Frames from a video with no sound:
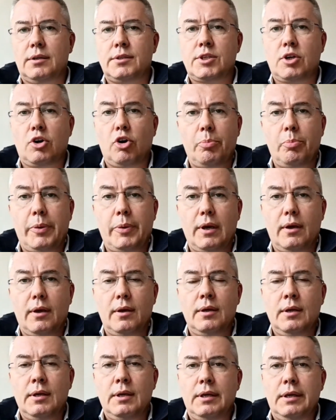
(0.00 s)
Skopje,
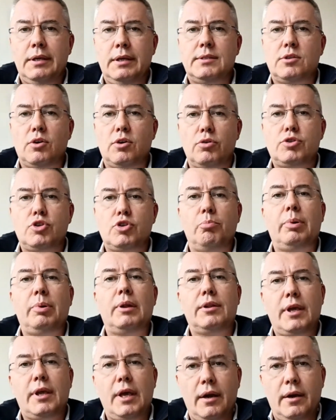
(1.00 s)
it's also
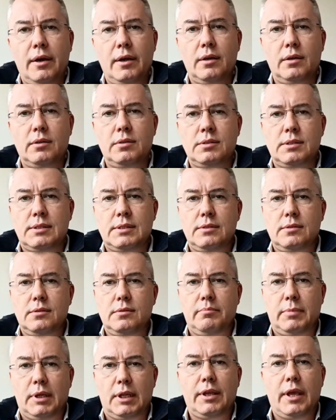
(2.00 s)
Bulgarians
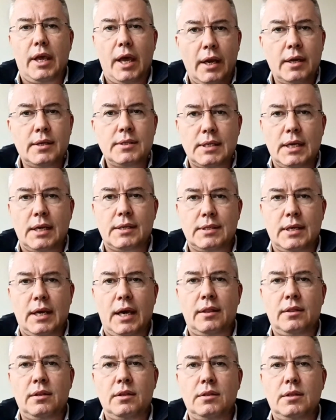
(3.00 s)
as an
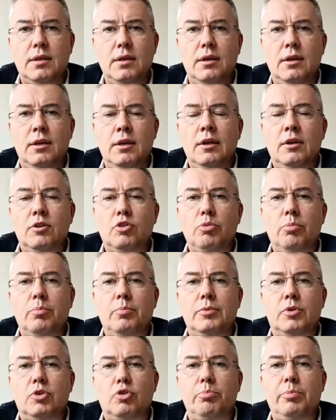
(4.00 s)
ethnicity
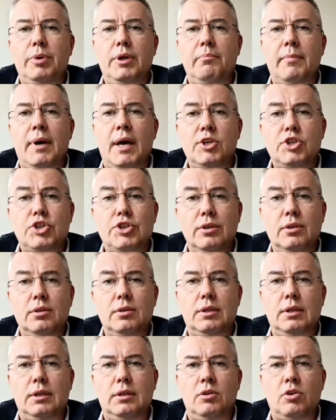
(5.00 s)
to be
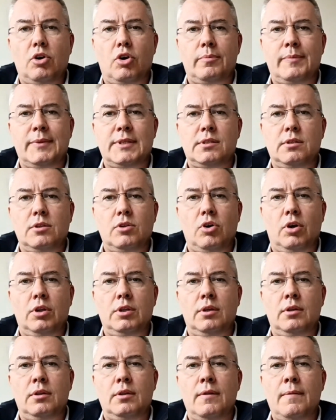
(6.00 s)
mentioned in North
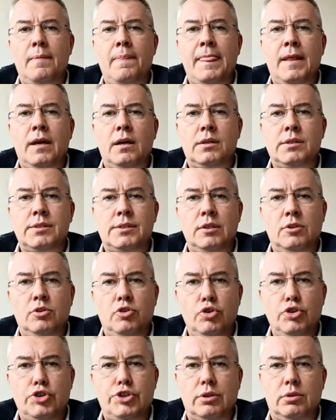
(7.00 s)
Macedonian
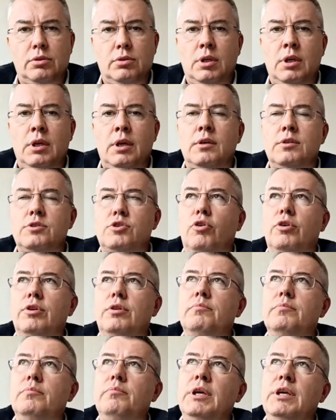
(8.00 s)
constitution. So
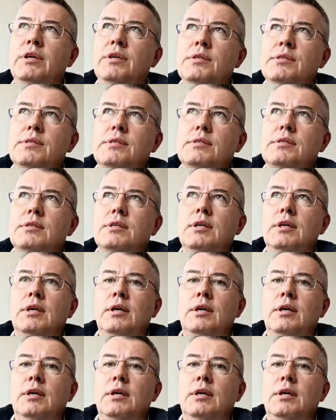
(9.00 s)
it means